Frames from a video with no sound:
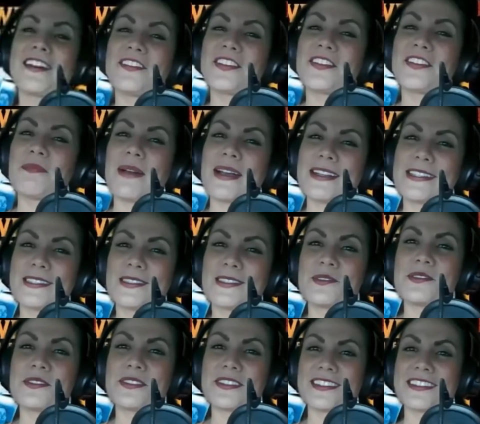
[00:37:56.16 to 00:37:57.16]
if my
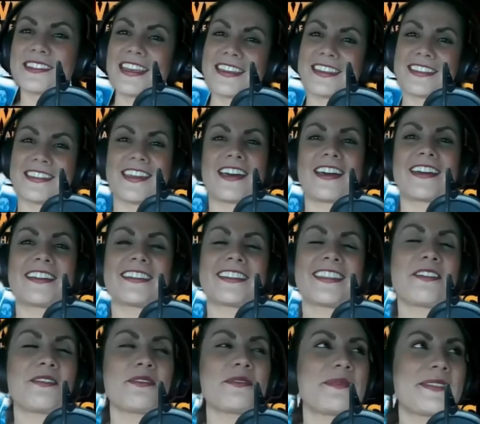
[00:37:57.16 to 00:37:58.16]
school looked like that.
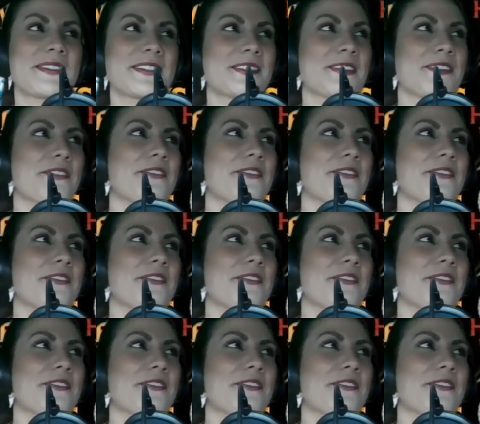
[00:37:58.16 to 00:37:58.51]
That would be so